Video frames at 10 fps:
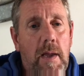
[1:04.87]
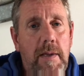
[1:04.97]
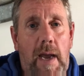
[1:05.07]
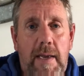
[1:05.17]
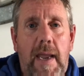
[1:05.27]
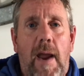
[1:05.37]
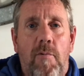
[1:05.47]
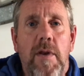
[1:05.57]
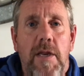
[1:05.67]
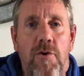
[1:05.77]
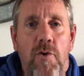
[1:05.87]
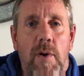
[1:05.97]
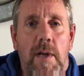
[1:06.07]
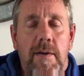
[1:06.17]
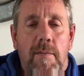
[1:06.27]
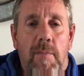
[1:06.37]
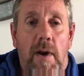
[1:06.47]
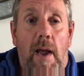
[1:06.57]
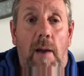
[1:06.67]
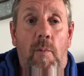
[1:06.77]
Yeah, I can't really do it, but
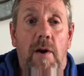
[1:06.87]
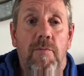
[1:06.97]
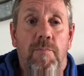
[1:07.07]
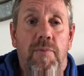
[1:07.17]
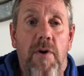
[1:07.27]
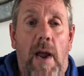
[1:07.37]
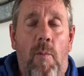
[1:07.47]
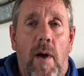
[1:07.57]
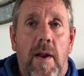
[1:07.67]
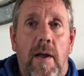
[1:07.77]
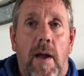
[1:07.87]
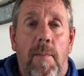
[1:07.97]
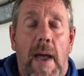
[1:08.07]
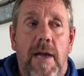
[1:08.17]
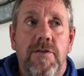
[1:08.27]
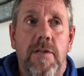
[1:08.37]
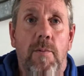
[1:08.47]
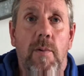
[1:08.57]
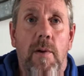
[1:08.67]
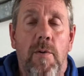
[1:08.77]
I want to imagine that
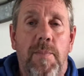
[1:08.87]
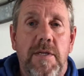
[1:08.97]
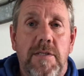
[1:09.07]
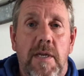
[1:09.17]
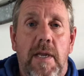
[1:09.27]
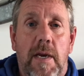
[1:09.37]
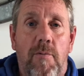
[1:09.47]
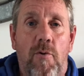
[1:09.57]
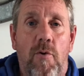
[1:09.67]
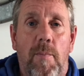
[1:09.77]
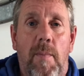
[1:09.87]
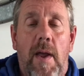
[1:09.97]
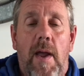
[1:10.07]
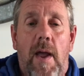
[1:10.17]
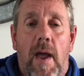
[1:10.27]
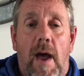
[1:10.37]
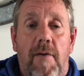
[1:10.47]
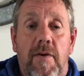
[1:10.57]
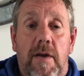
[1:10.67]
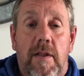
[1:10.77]
we would be sitting in a room
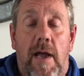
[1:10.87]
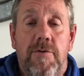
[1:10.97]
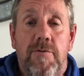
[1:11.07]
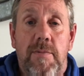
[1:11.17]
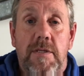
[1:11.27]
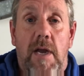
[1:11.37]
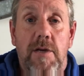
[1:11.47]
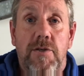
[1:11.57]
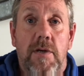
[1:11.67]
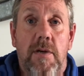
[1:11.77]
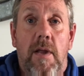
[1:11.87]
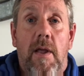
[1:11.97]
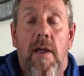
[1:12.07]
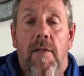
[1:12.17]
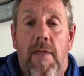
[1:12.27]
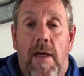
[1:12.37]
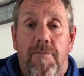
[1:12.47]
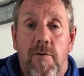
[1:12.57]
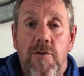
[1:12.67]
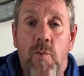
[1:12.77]
having a classroom discussion. That
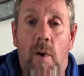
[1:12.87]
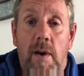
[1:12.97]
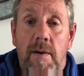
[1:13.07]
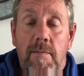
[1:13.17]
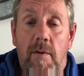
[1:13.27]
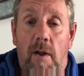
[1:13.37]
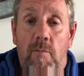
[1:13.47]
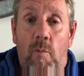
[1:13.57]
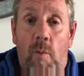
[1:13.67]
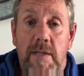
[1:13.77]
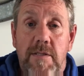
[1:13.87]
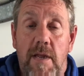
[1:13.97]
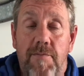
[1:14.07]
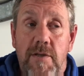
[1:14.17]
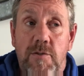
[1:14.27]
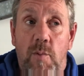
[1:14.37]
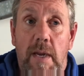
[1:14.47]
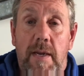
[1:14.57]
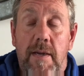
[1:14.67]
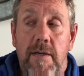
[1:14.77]
first one on Wednesday of this
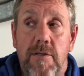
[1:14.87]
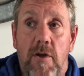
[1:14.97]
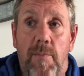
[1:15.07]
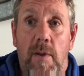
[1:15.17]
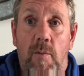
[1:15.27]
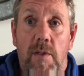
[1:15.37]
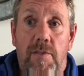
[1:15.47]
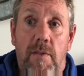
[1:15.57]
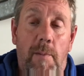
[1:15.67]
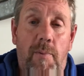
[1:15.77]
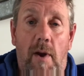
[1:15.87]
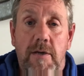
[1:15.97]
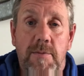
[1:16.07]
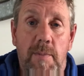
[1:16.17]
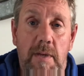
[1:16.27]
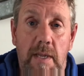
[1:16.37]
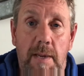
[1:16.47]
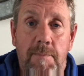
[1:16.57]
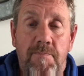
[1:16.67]
week is going to be with approximately